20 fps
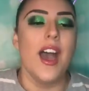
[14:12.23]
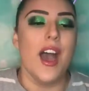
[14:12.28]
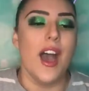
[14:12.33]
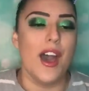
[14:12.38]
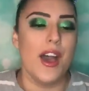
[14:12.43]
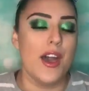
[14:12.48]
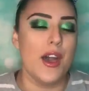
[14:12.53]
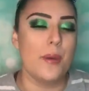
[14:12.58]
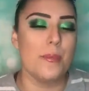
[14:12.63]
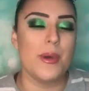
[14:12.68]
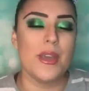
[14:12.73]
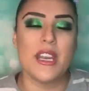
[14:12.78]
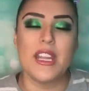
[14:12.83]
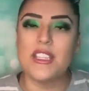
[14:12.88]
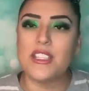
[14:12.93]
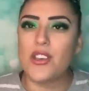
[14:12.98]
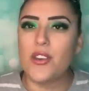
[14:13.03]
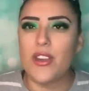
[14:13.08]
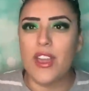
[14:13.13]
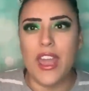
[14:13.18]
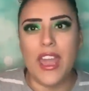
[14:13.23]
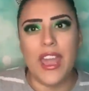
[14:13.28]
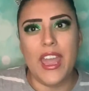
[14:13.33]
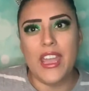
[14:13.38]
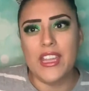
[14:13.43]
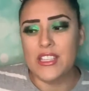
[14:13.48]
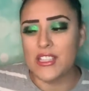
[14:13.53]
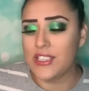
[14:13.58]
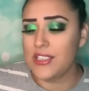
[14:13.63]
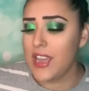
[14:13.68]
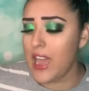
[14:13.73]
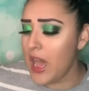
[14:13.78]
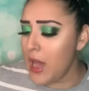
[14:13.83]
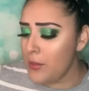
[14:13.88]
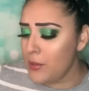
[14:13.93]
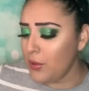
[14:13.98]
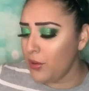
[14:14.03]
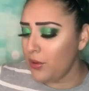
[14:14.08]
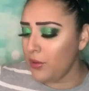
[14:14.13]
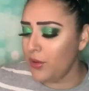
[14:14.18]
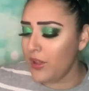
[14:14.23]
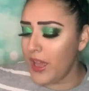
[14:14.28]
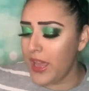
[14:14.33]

but it's okay to dabble.